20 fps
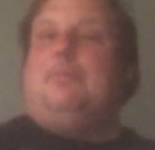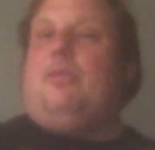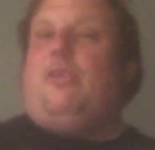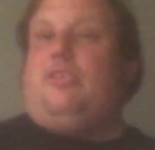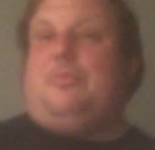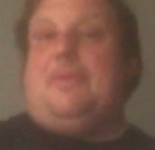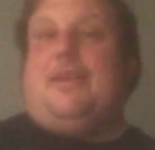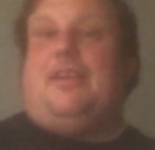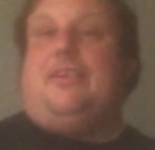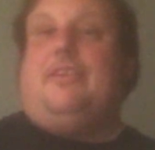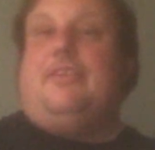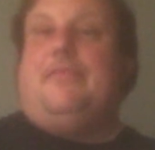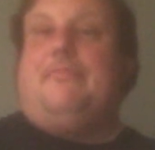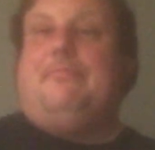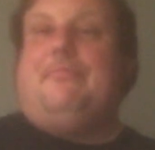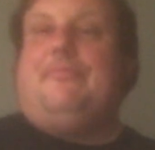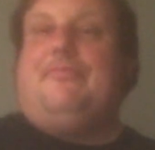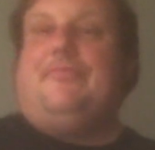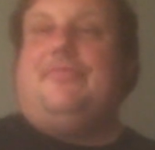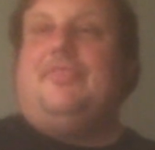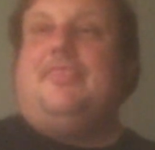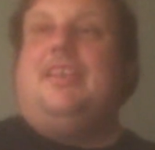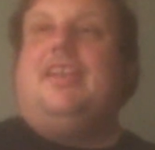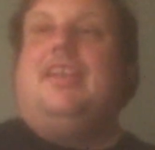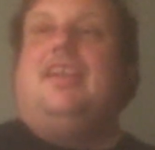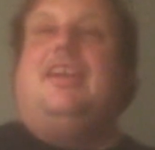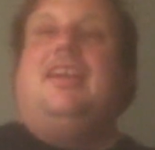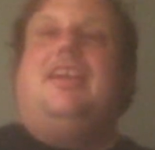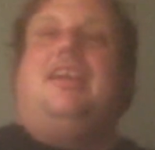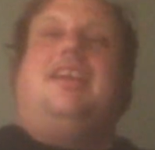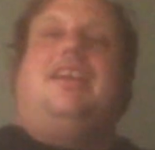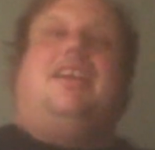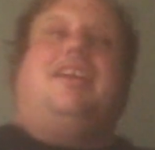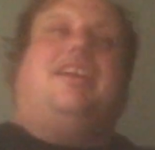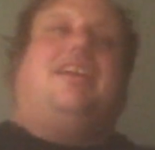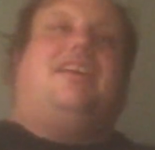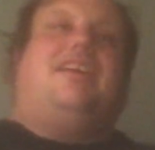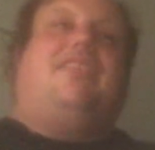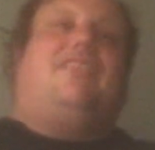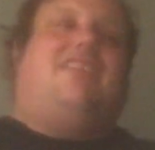Pulse better.
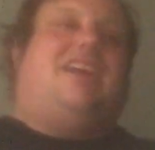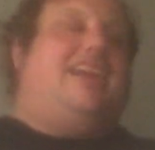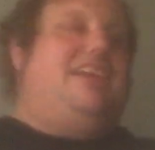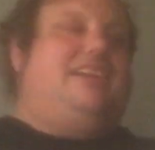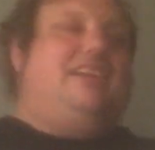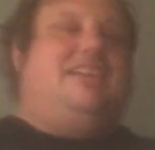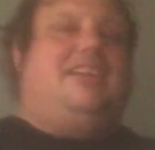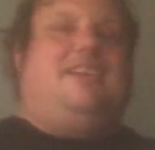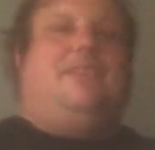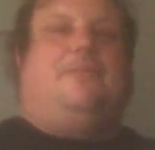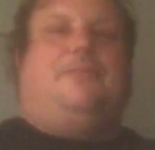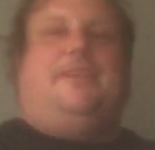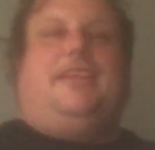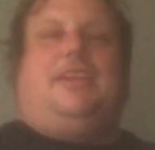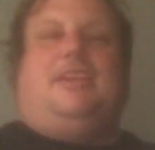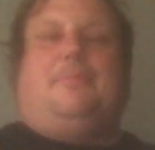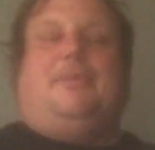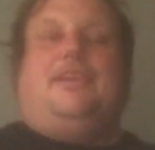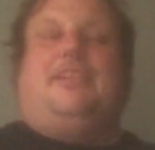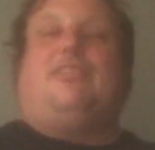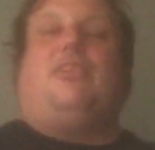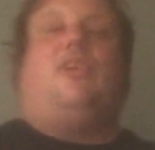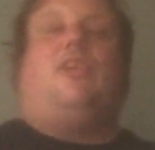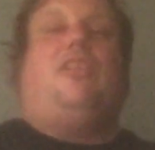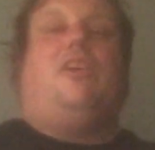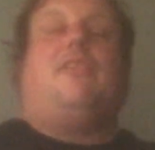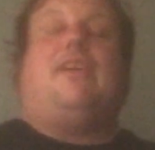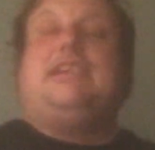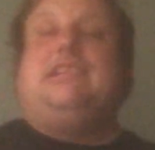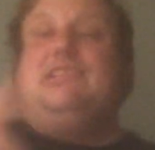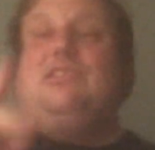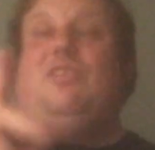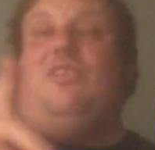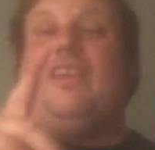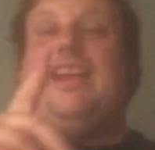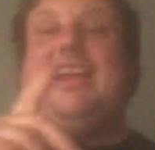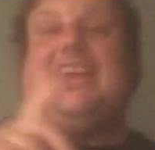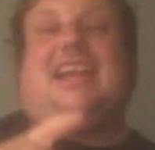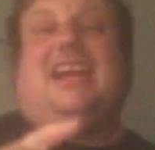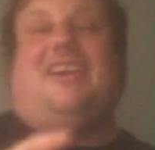I didn't care for the earbuds, although I do
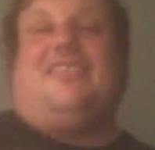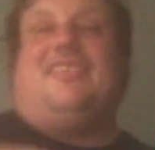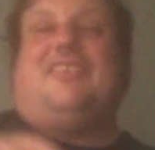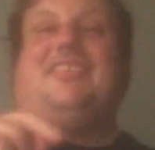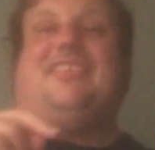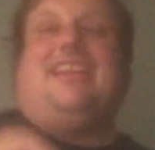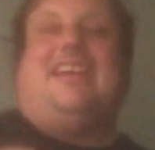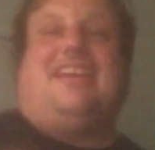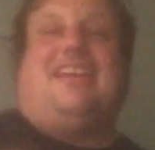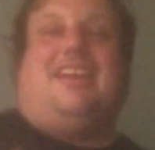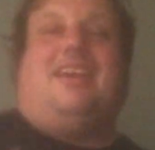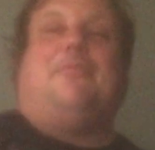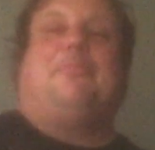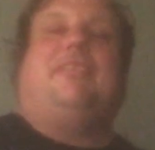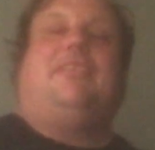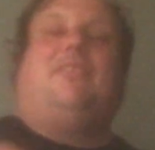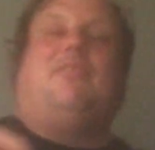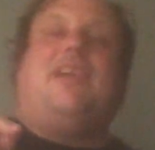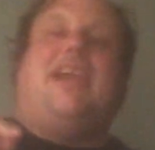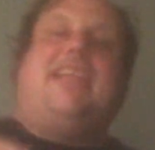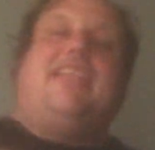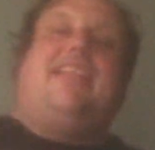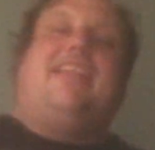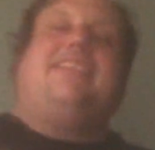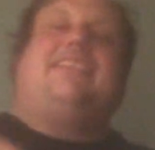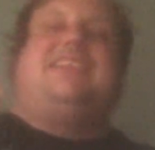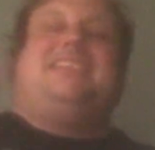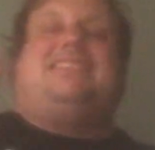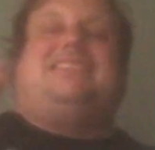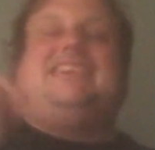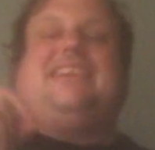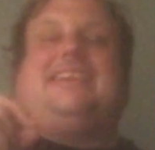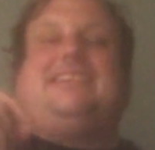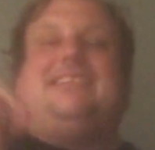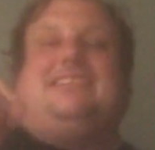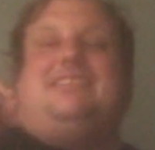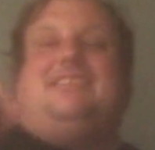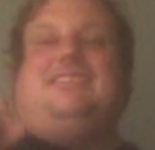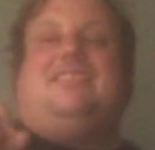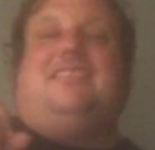like how they're set up and the way that they
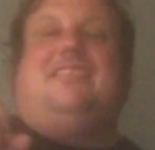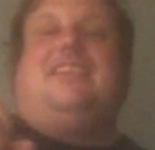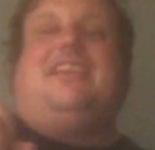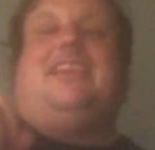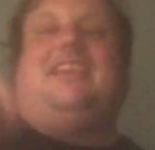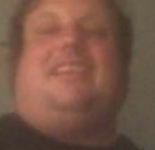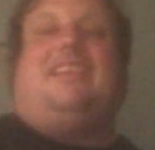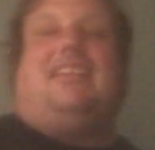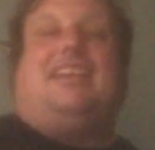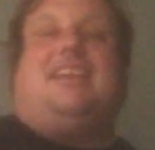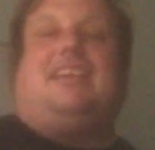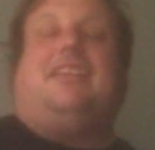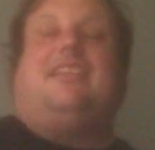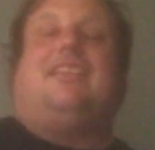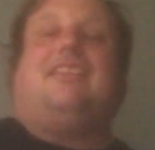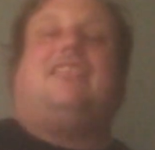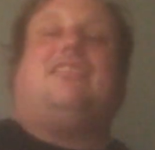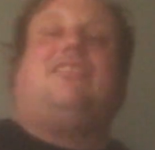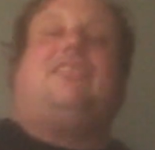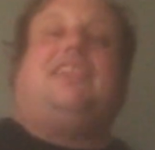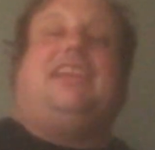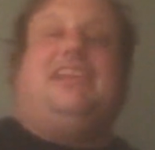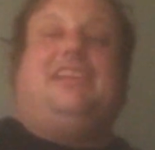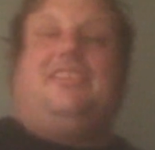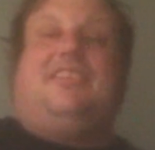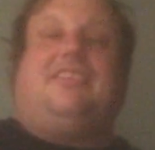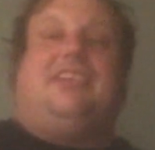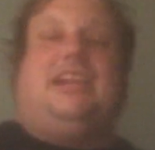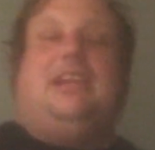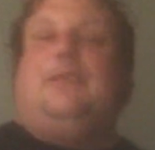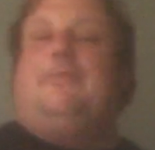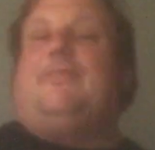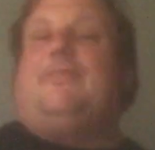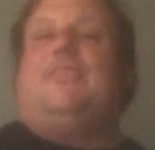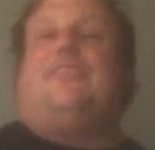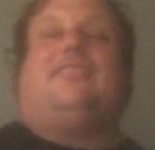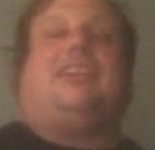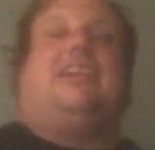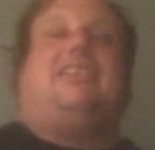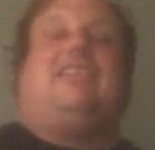stick to they can cling to your headphones. I